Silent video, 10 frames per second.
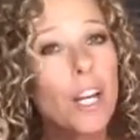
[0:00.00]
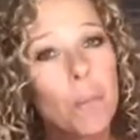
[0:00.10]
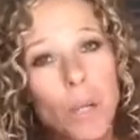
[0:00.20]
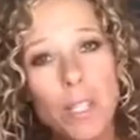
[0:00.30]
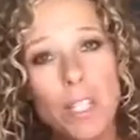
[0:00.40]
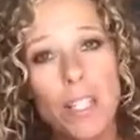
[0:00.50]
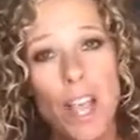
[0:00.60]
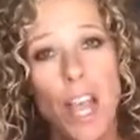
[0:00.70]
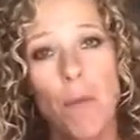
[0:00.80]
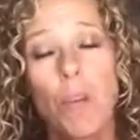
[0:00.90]
Most of the
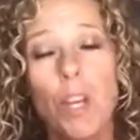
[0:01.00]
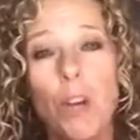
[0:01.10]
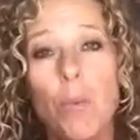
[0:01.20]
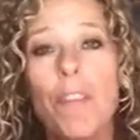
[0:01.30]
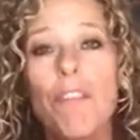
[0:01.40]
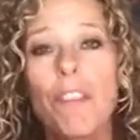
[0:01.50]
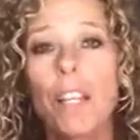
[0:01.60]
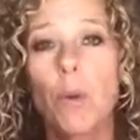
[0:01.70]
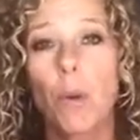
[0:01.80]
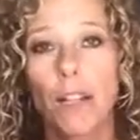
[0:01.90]
time, we feel
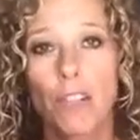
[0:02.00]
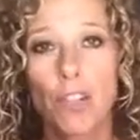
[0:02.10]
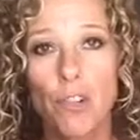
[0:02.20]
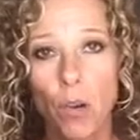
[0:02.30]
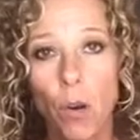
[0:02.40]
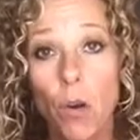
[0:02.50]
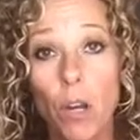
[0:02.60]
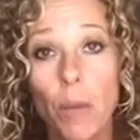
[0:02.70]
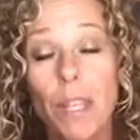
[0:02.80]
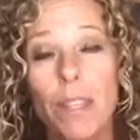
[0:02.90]
like we're out of control
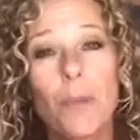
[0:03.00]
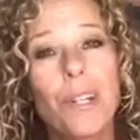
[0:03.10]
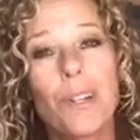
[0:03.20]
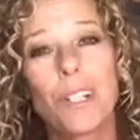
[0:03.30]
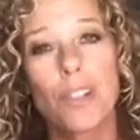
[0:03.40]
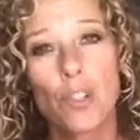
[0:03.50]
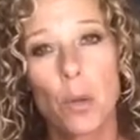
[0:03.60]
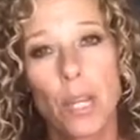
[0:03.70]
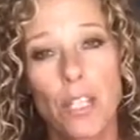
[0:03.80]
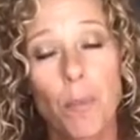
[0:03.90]
and we think we don't have a
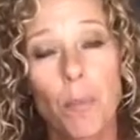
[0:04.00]
choice,